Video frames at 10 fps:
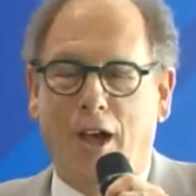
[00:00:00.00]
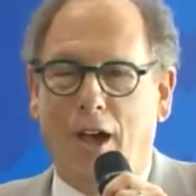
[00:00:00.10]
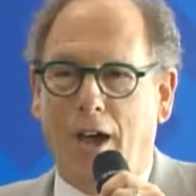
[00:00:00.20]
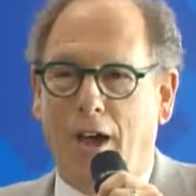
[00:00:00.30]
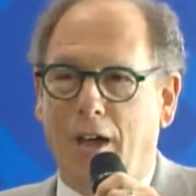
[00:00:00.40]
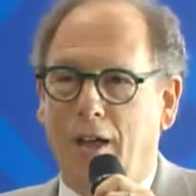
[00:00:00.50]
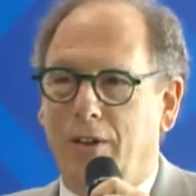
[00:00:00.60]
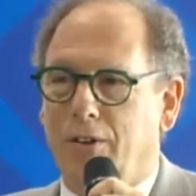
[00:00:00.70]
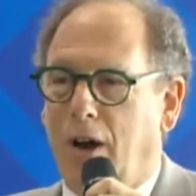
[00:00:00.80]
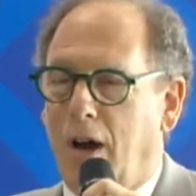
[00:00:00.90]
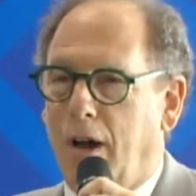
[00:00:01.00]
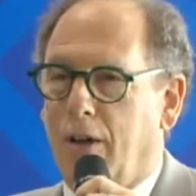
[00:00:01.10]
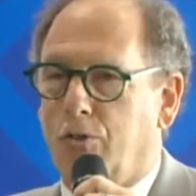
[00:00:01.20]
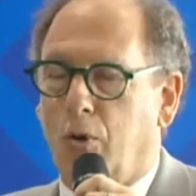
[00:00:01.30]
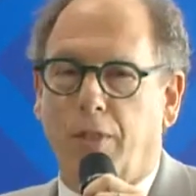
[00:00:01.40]
And I
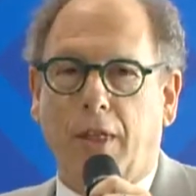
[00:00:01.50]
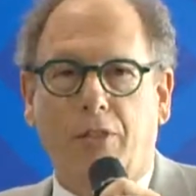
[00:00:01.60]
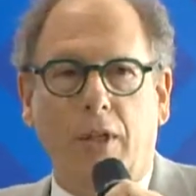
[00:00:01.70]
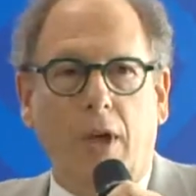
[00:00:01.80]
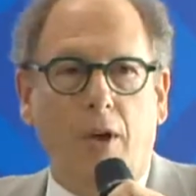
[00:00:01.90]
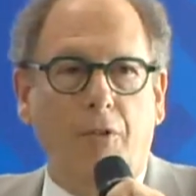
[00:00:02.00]
saw that the